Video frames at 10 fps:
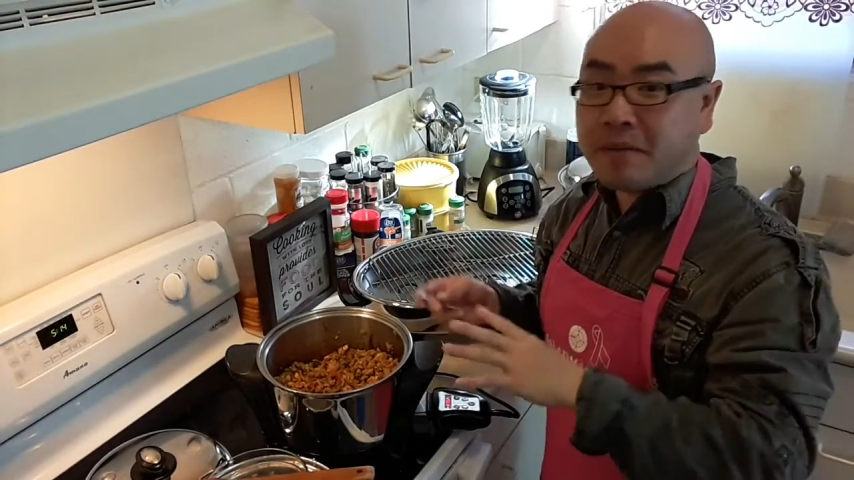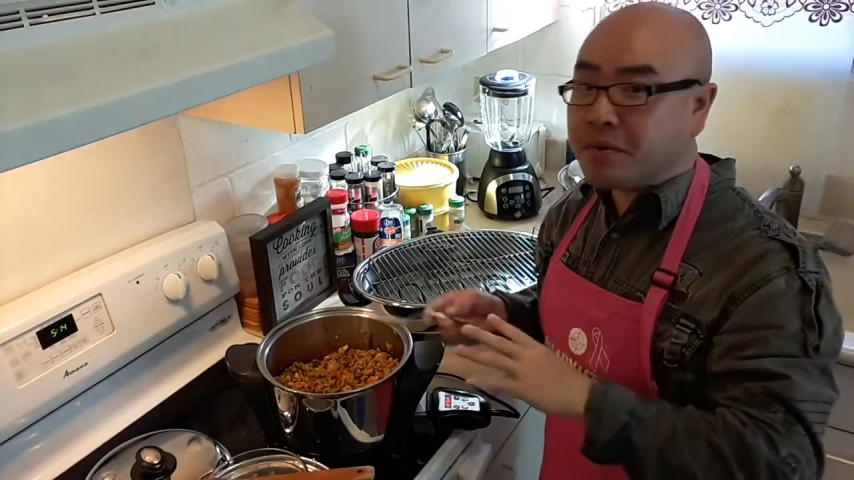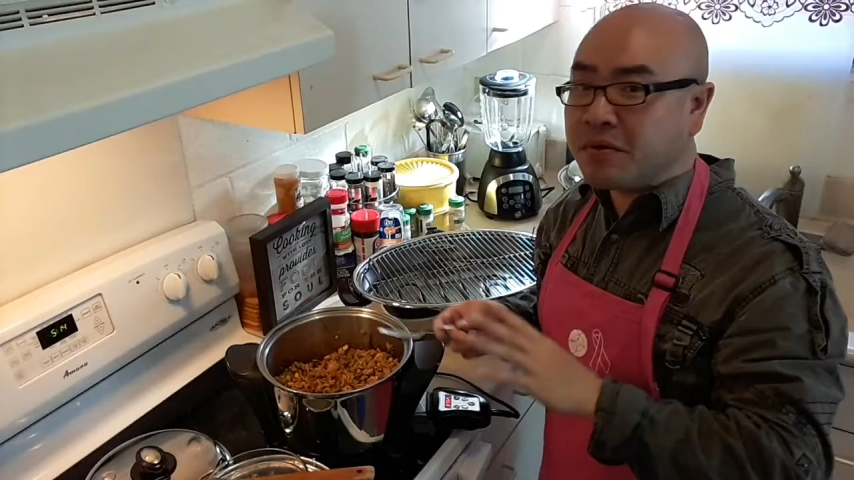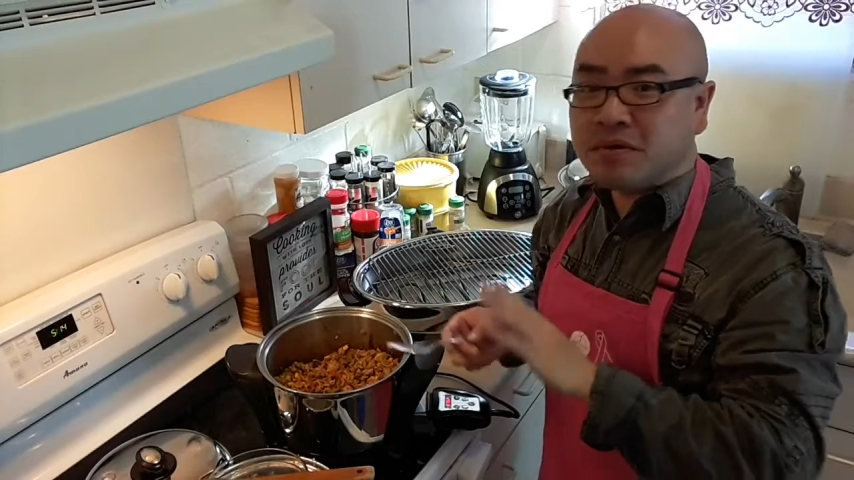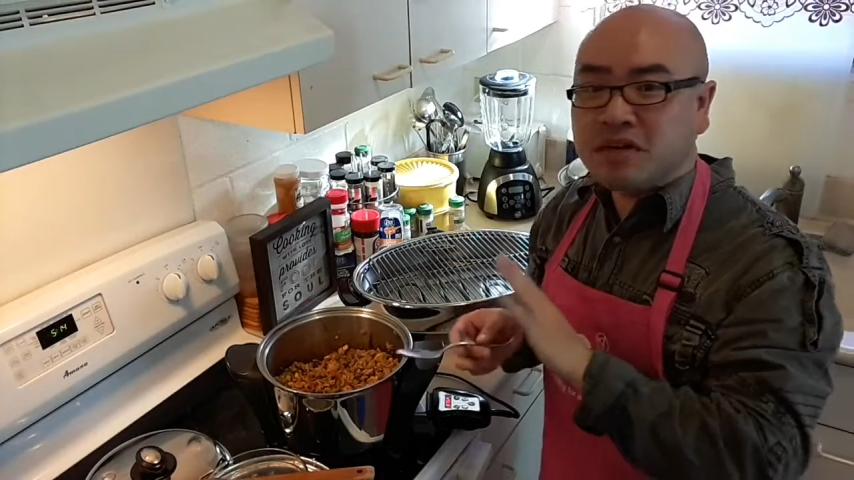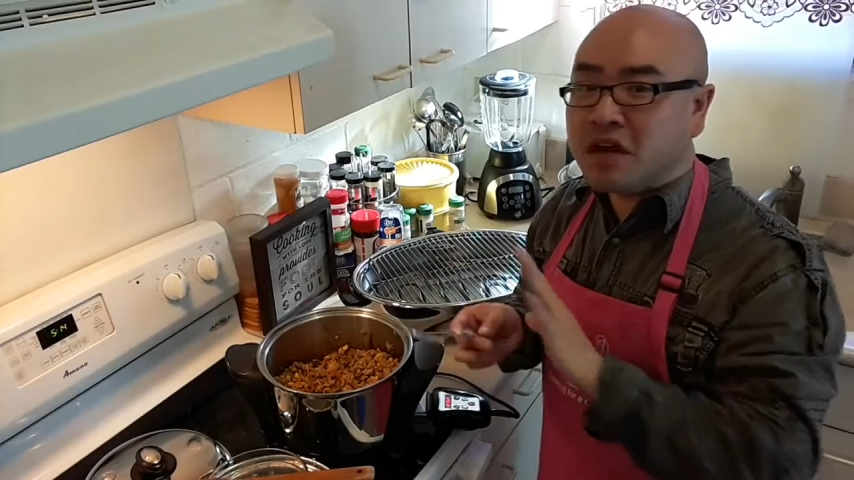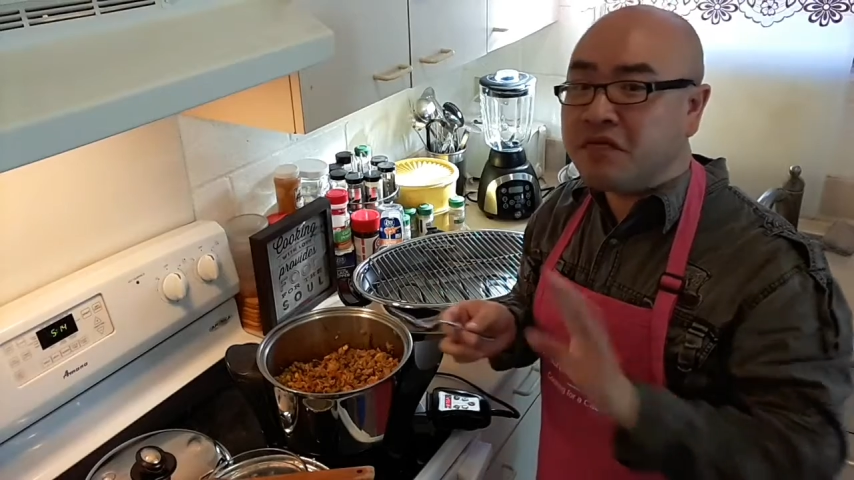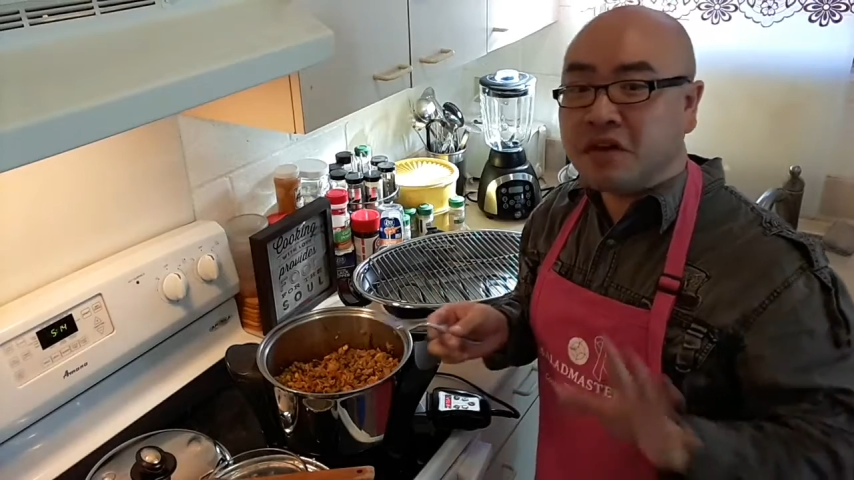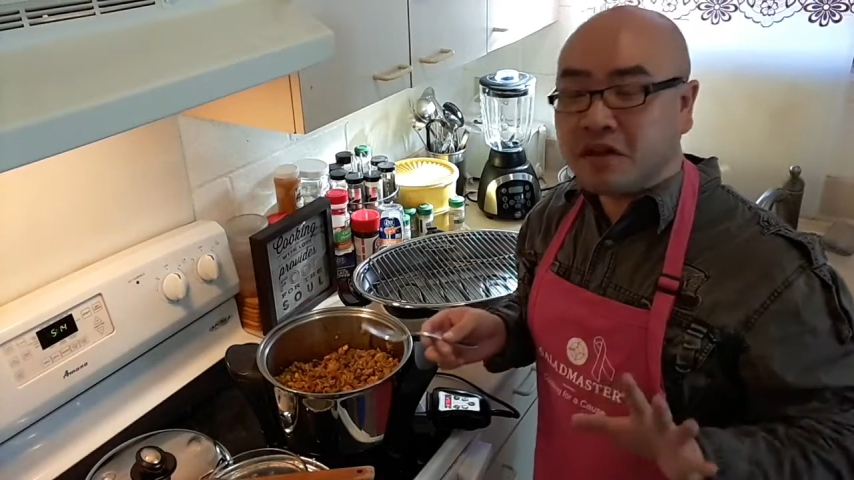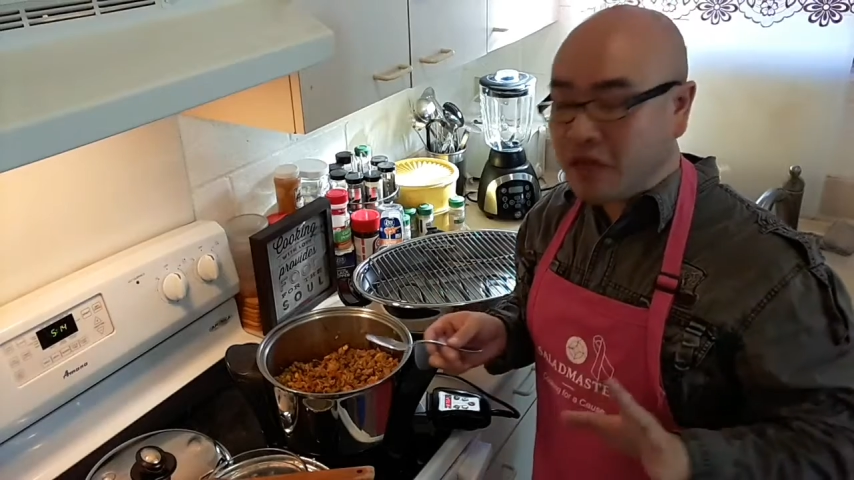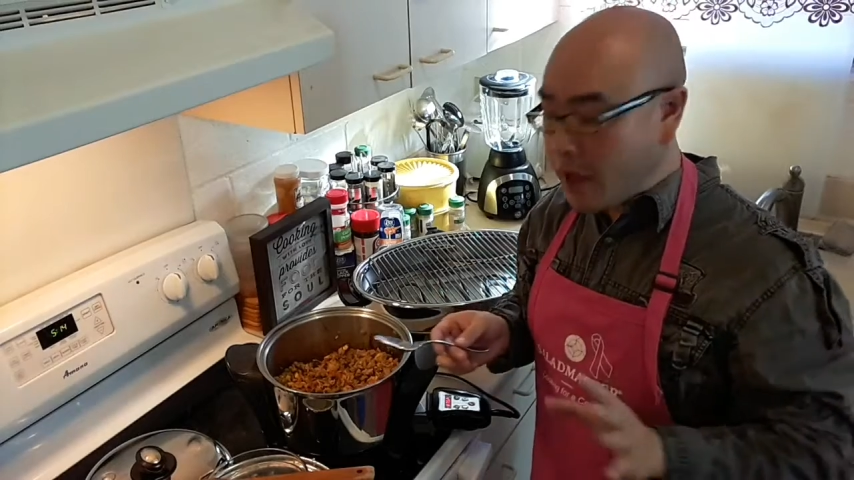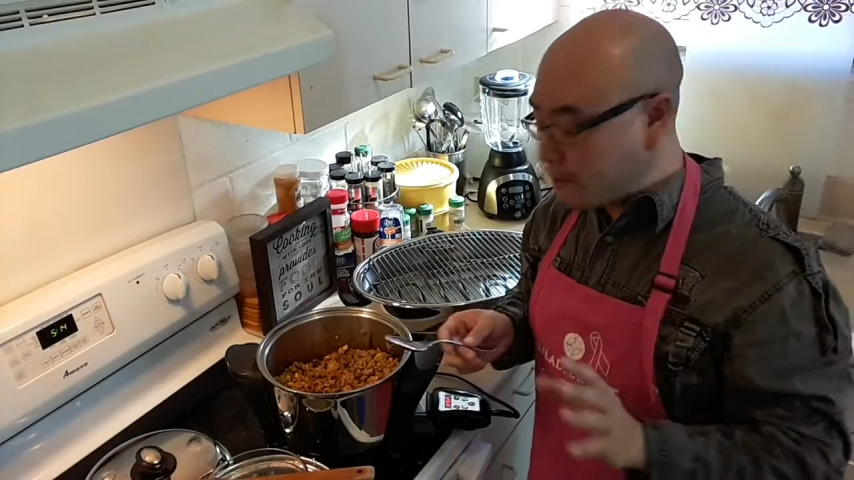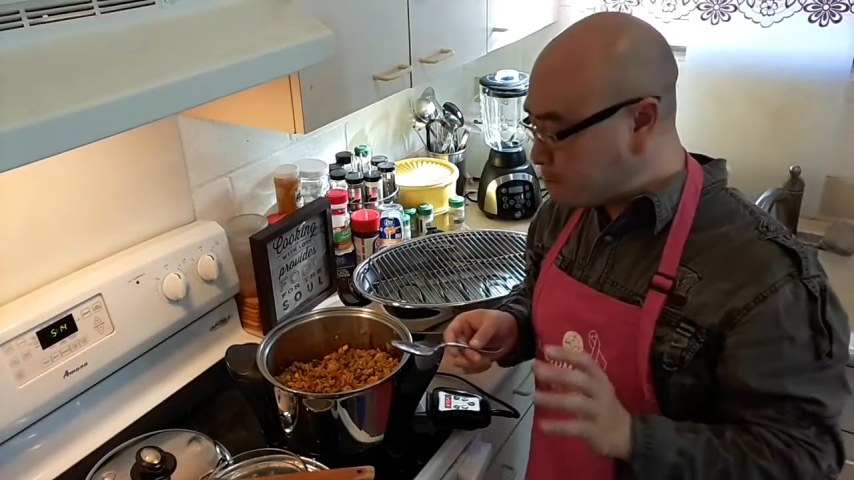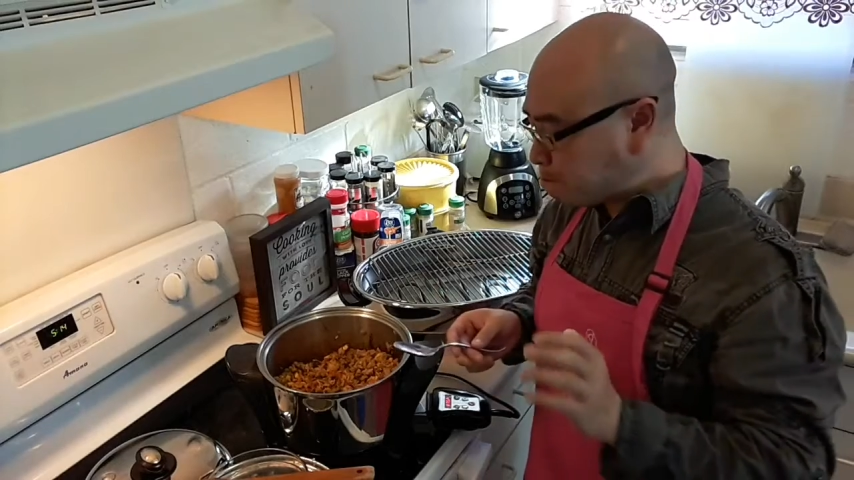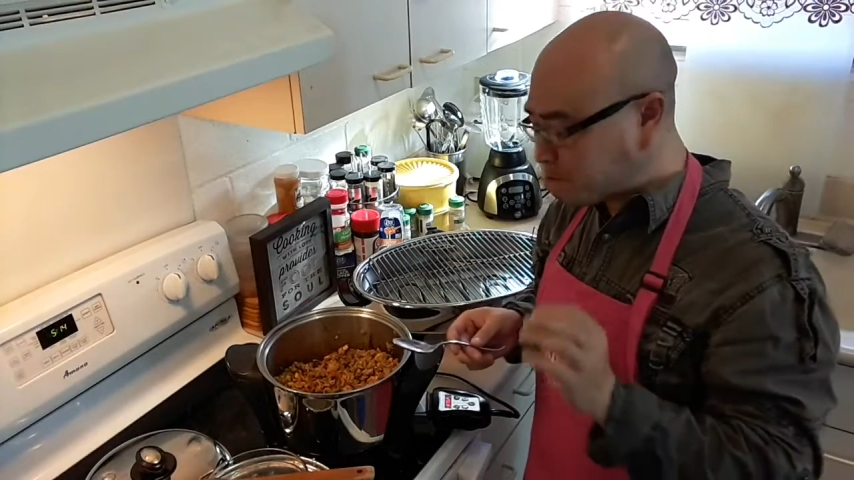pepper, or nothing like that.